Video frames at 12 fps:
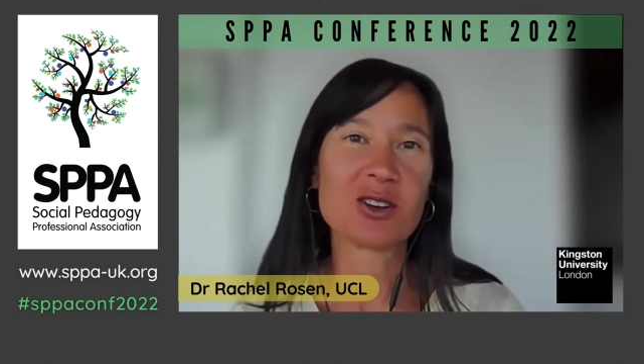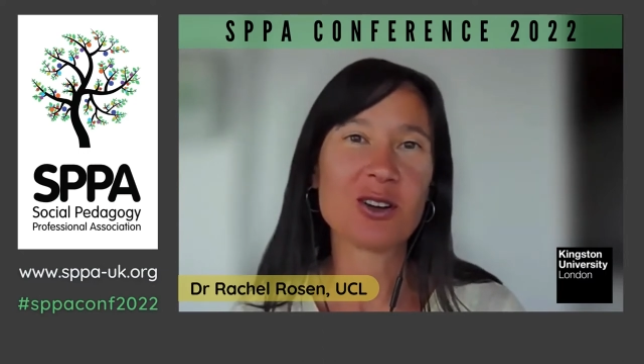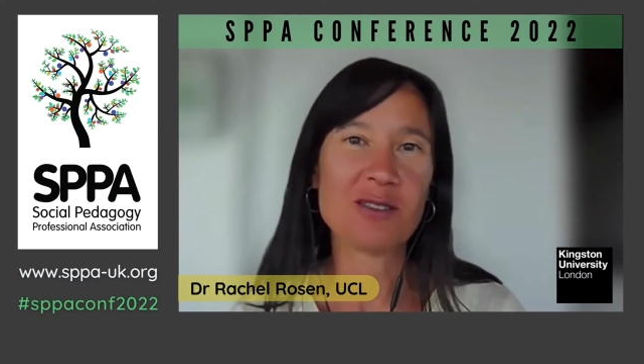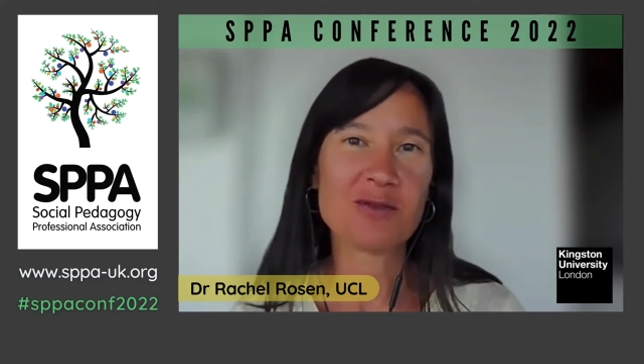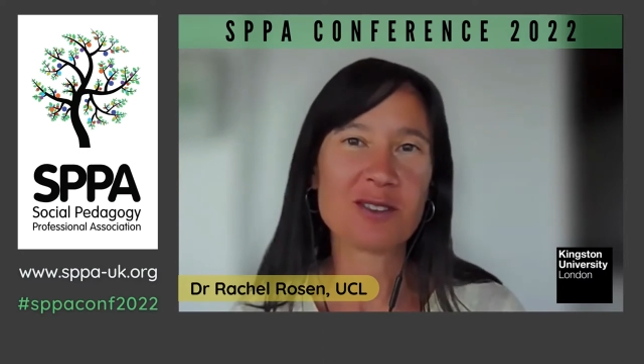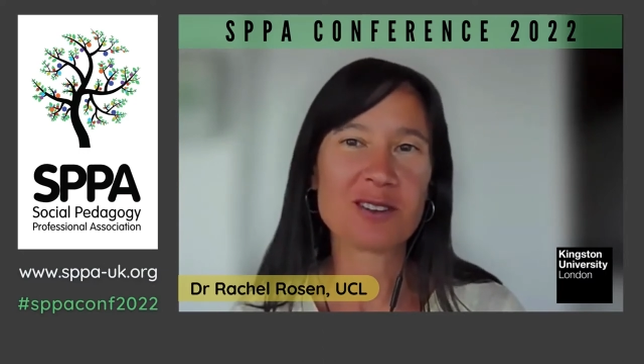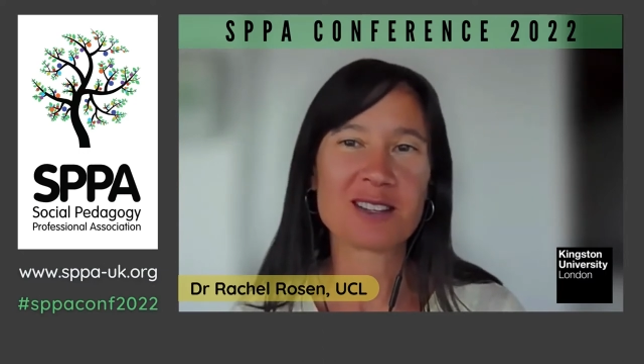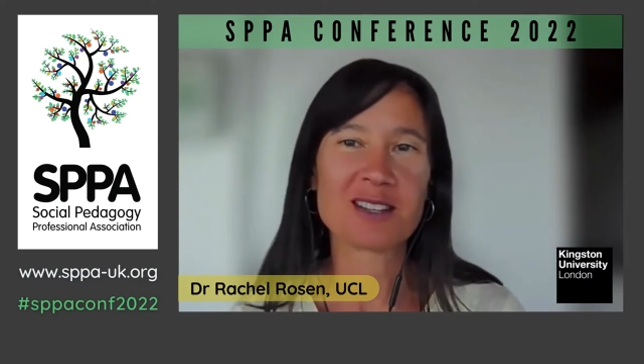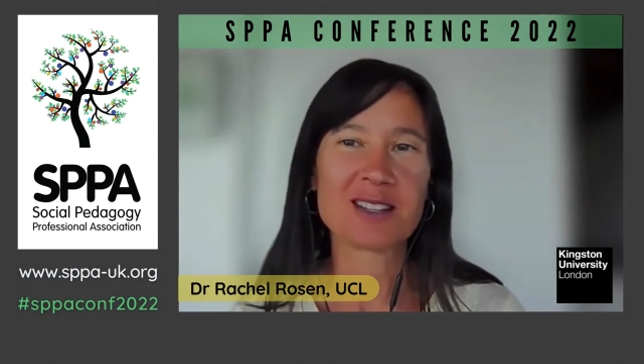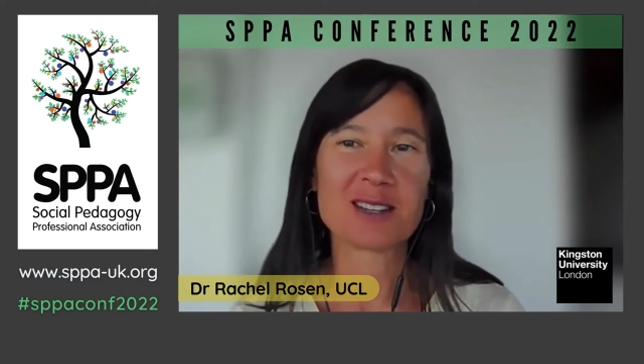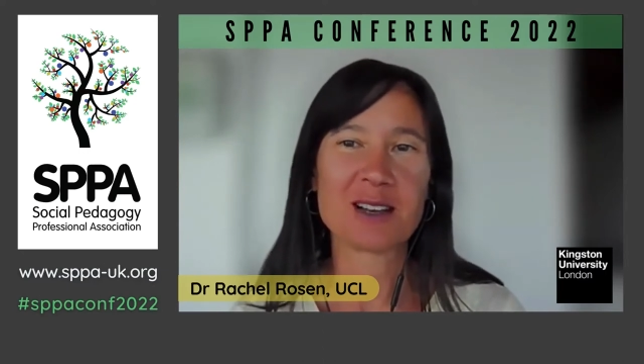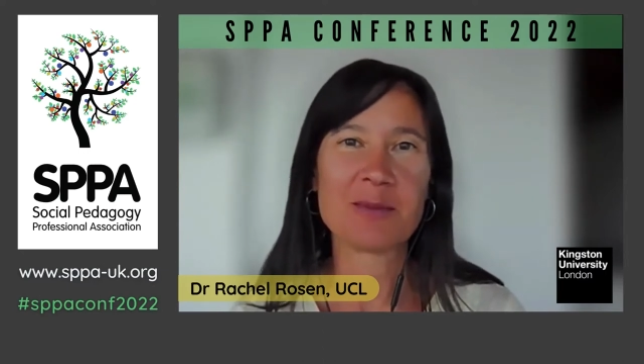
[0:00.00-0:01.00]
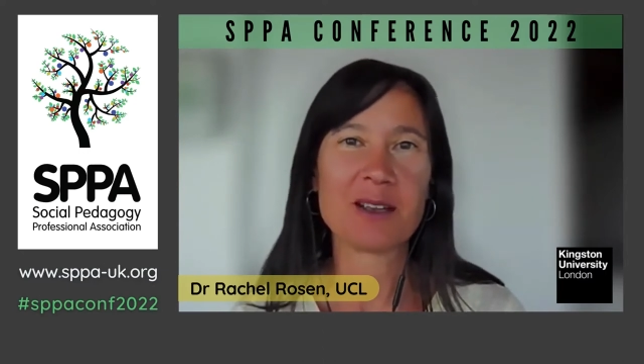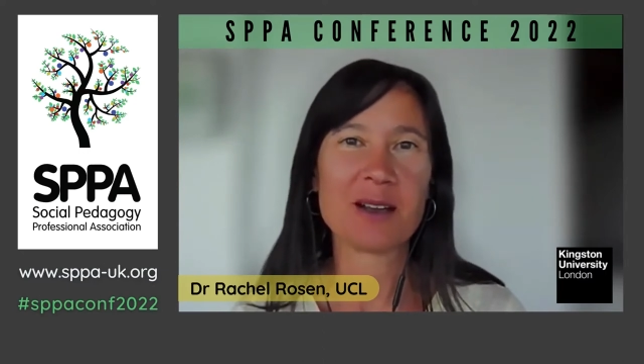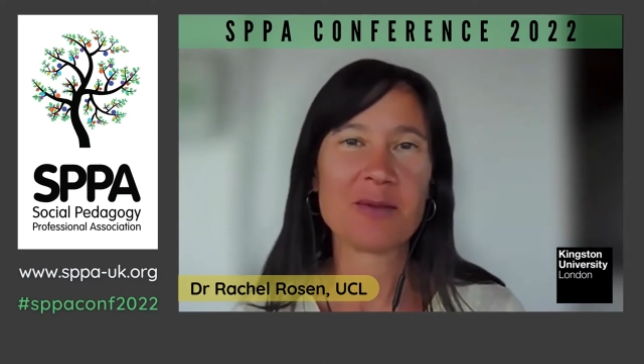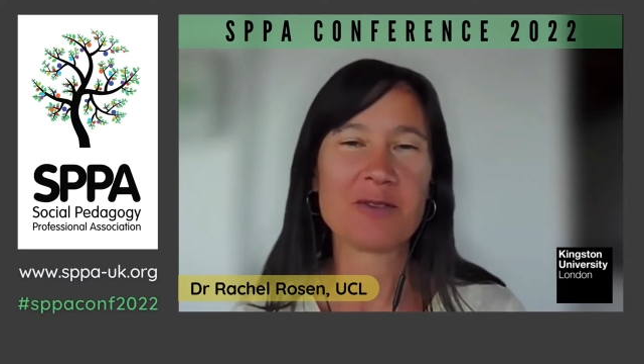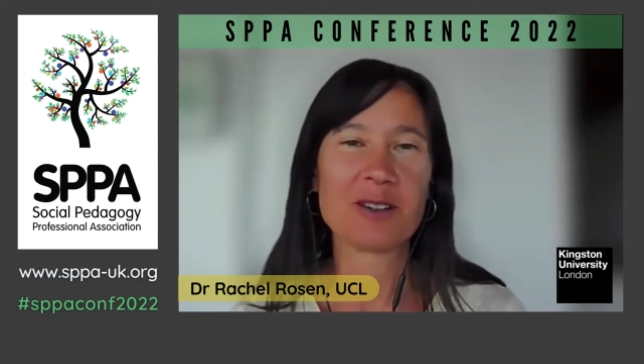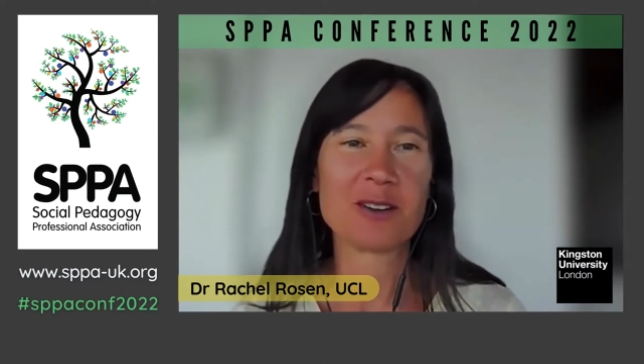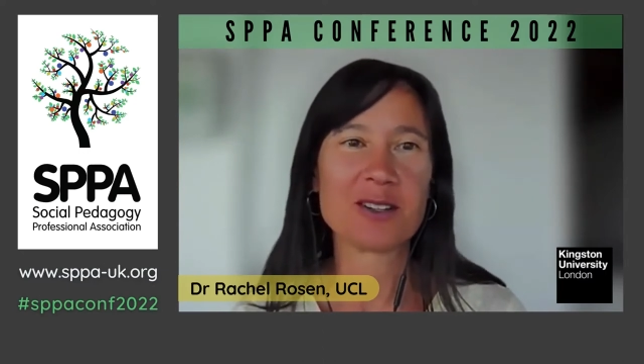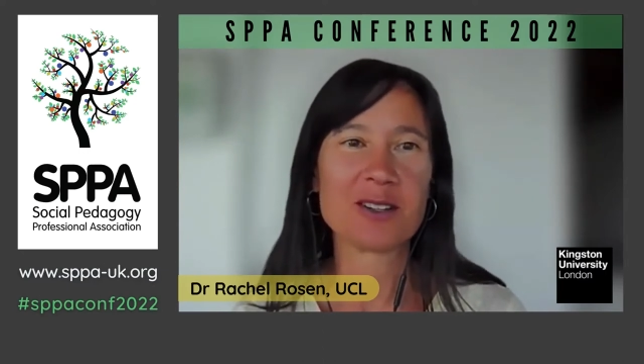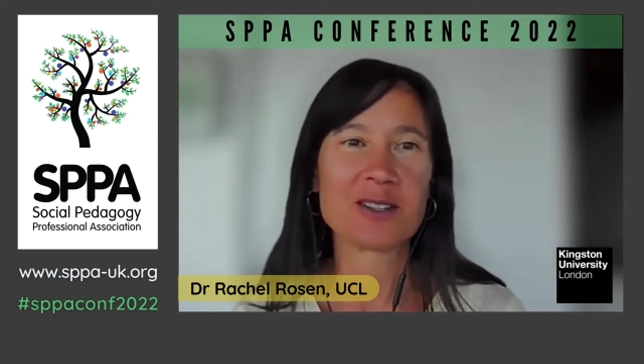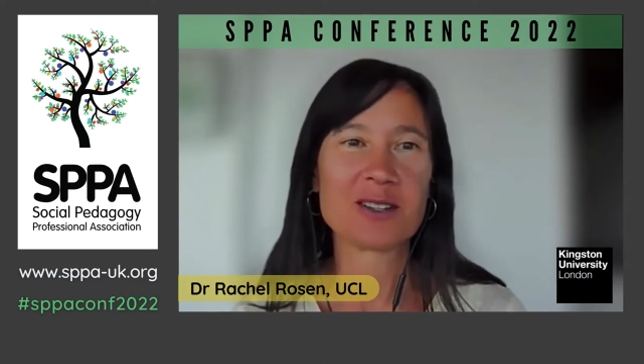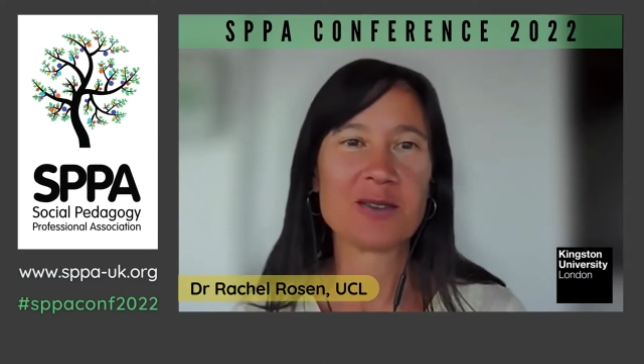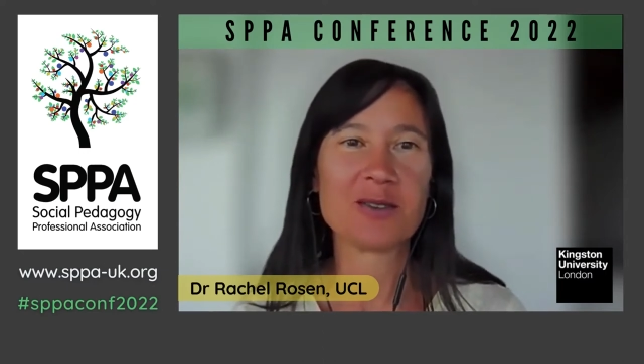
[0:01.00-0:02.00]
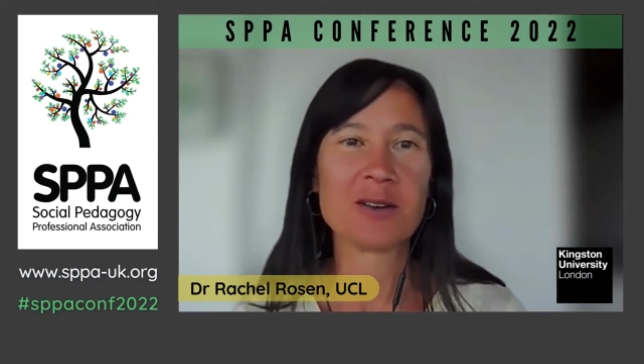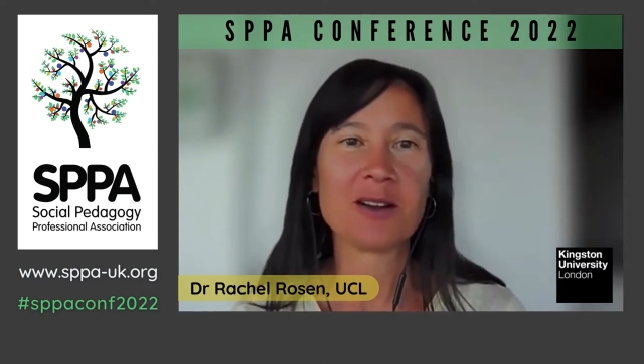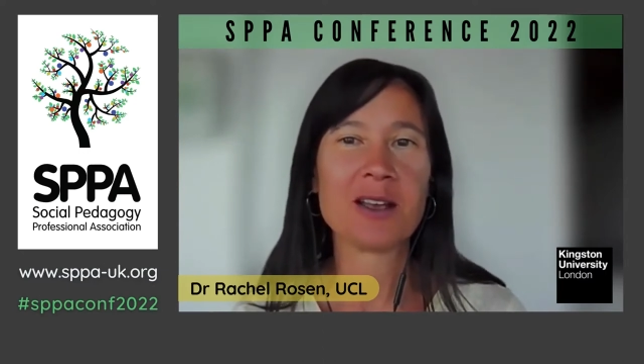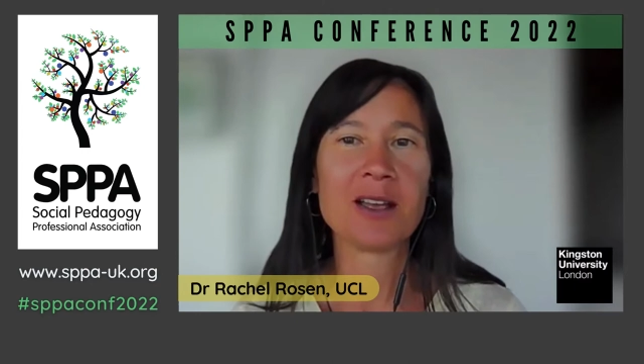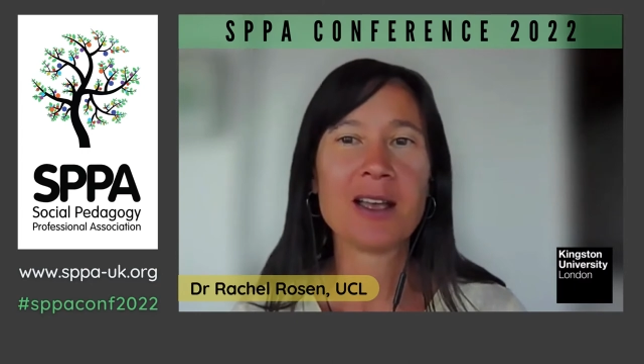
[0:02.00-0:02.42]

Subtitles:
conference that's coming up very soon.